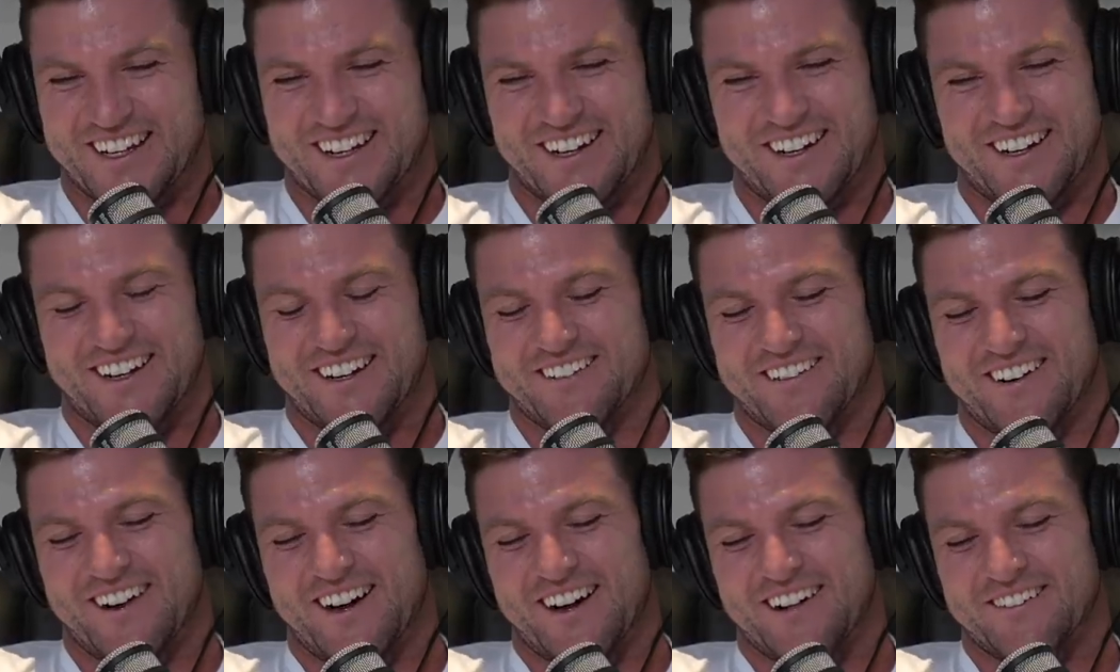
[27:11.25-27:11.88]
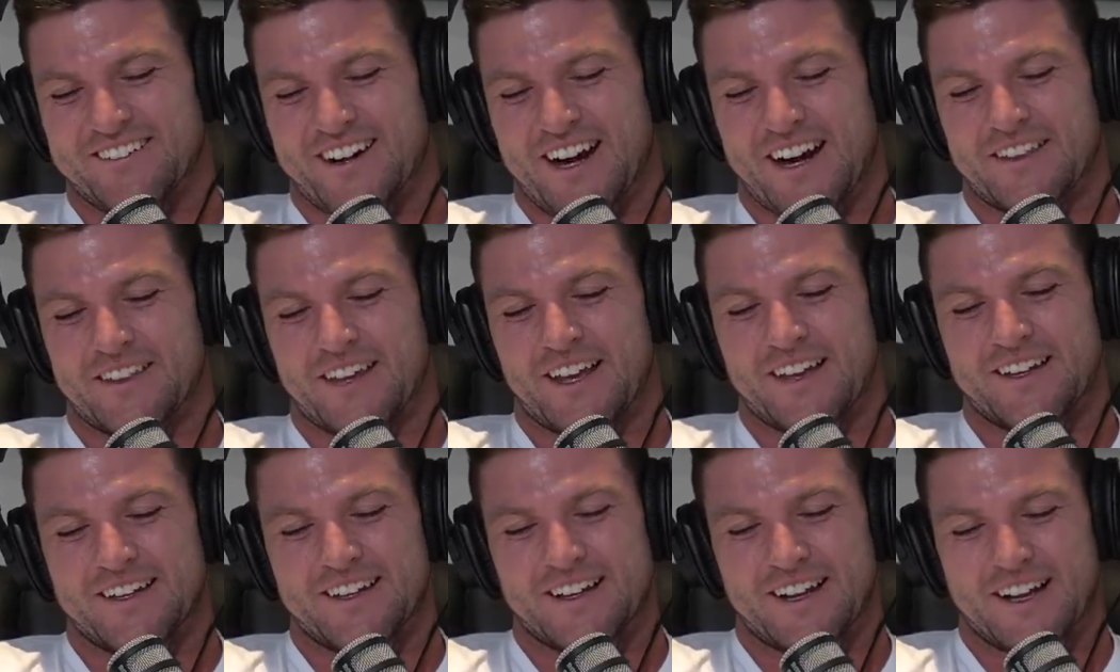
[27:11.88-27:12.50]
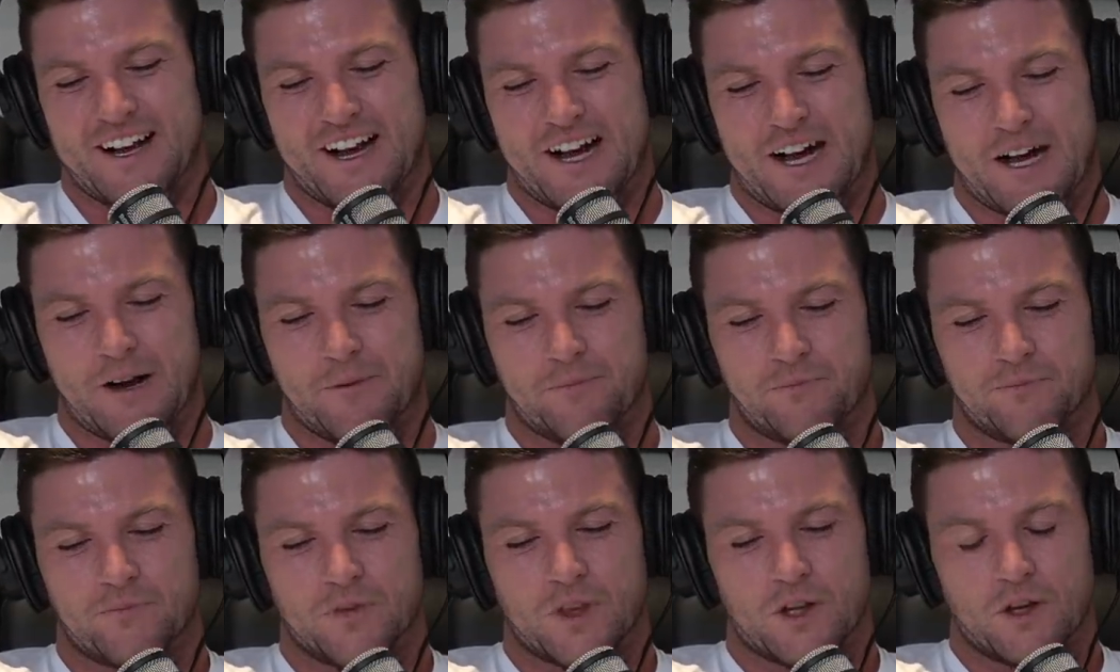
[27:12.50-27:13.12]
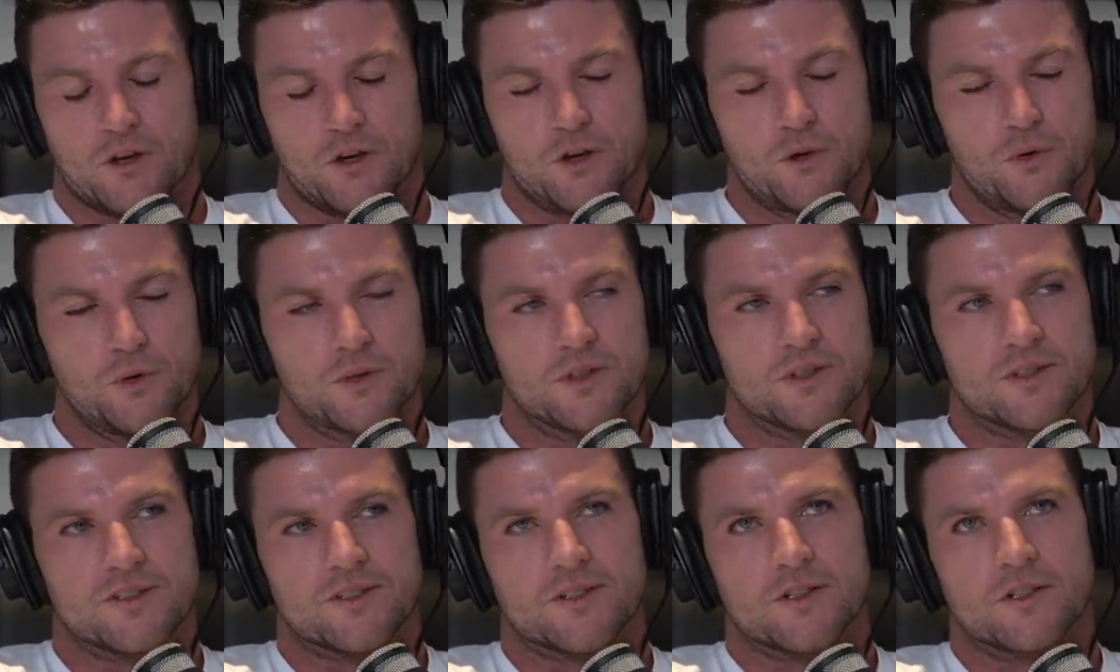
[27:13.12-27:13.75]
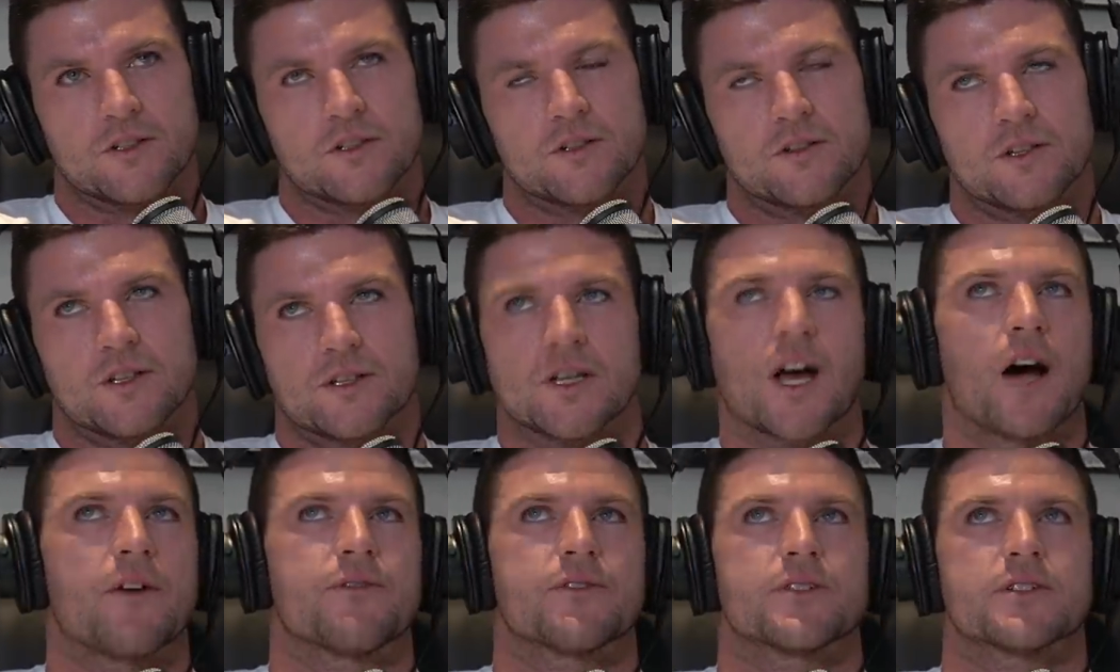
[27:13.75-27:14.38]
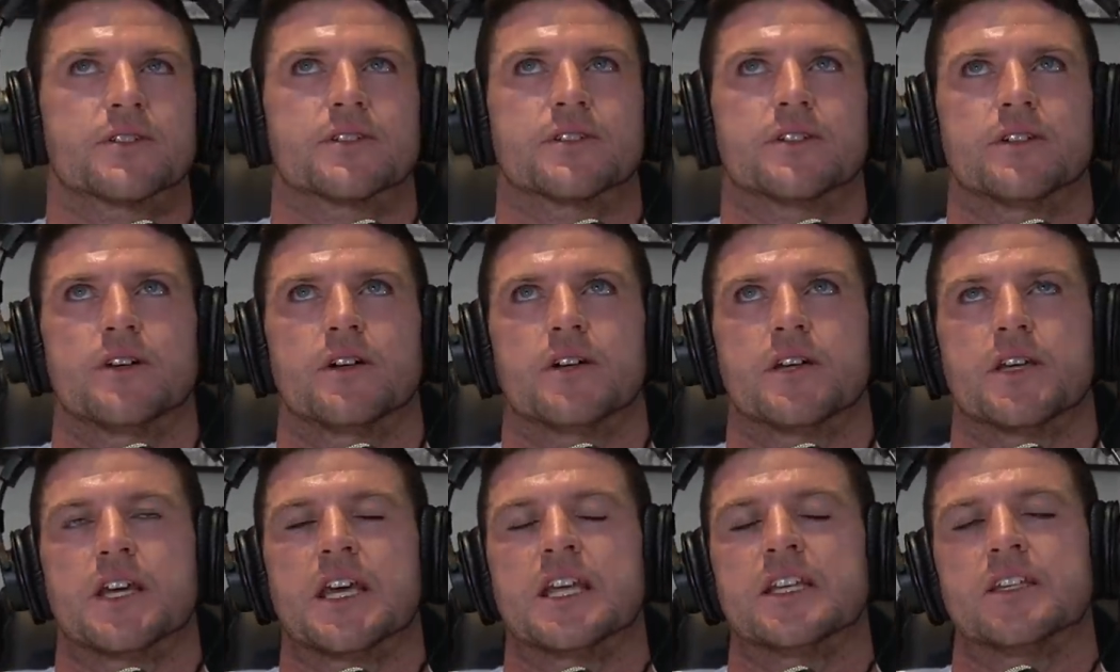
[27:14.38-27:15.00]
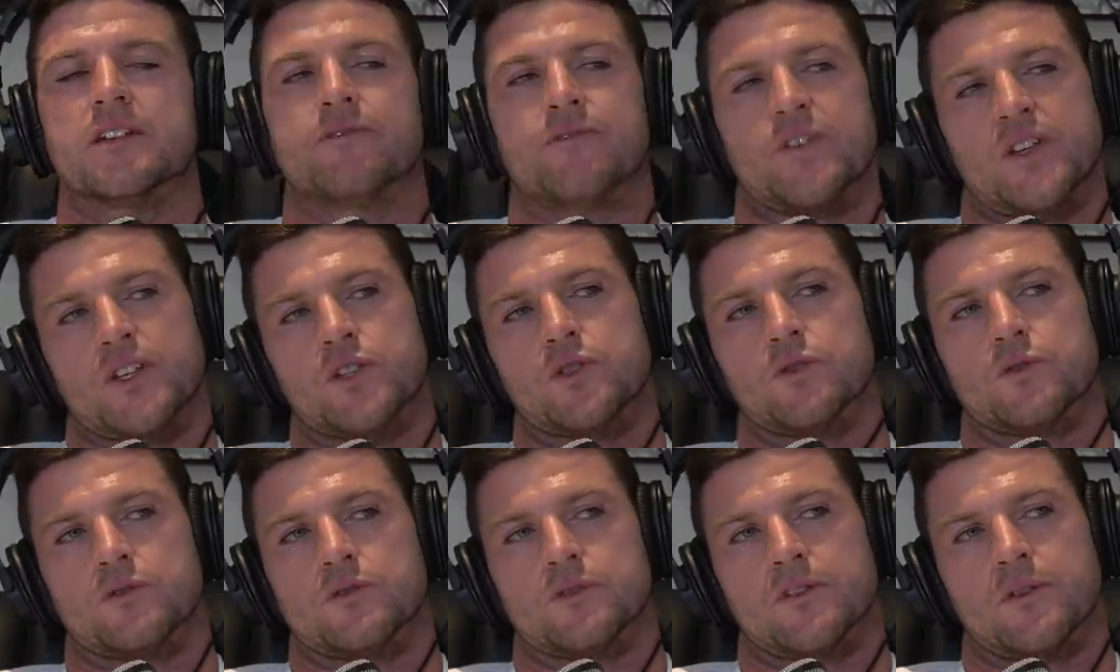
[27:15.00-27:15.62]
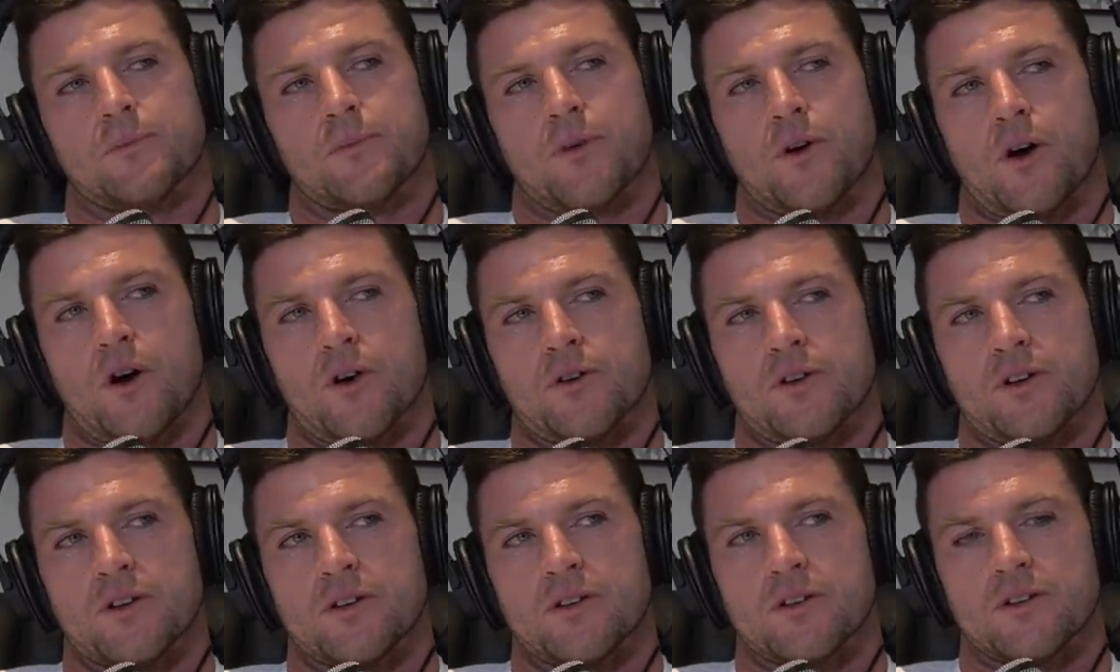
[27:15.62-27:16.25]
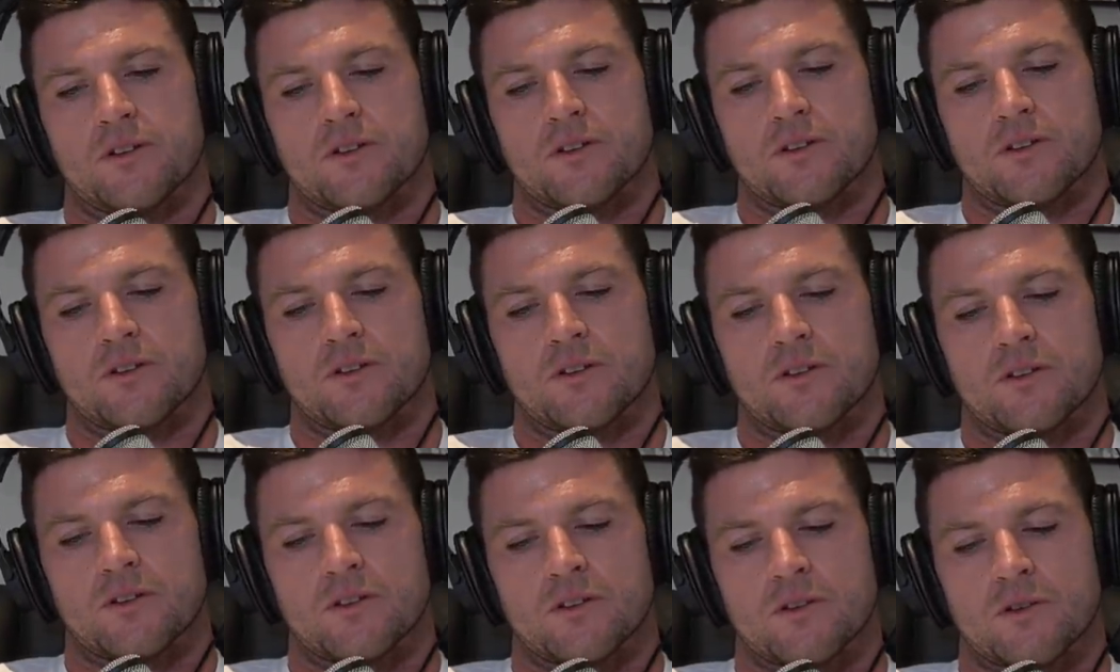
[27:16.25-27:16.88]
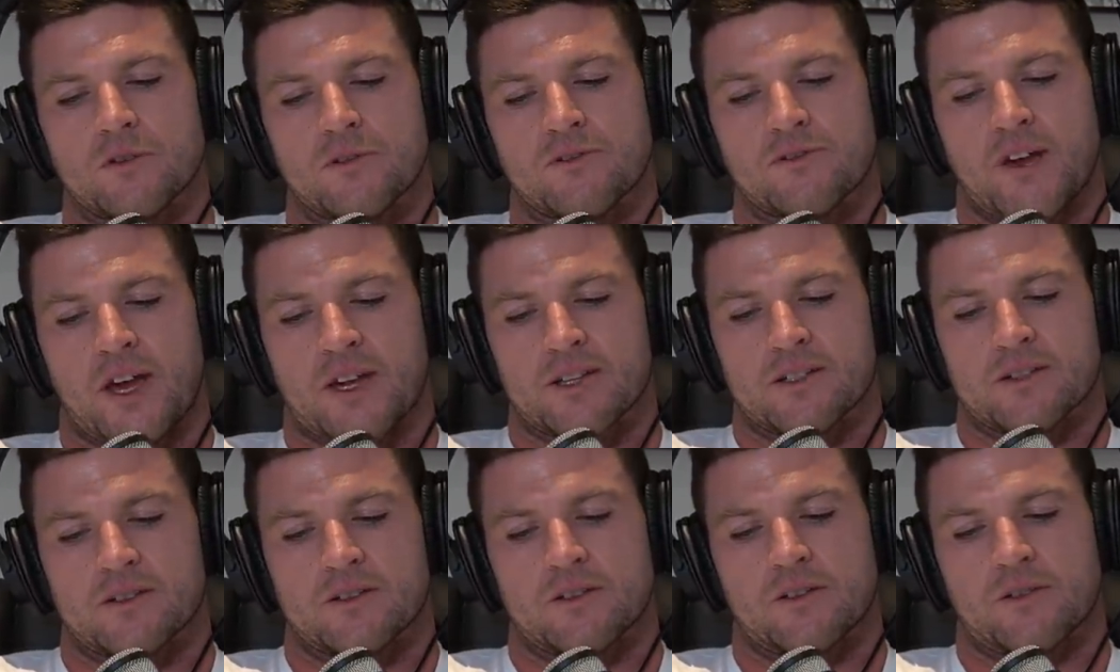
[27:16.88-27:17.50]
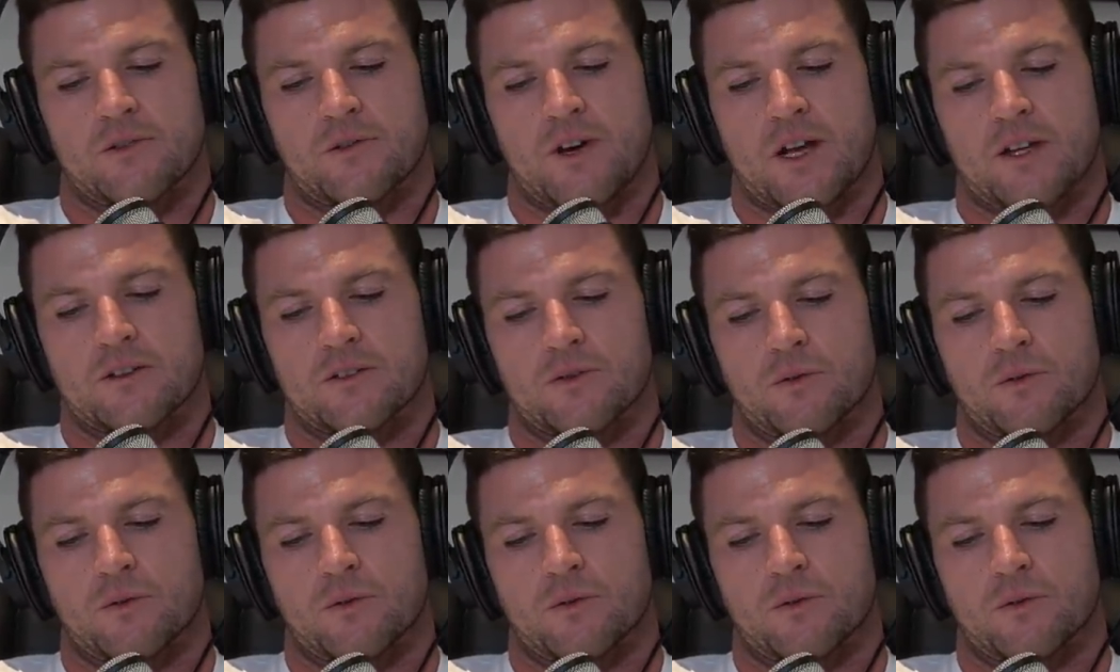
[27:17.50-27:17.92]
Yeah, I rate that. Who was the toughest individual opponent you faced throughout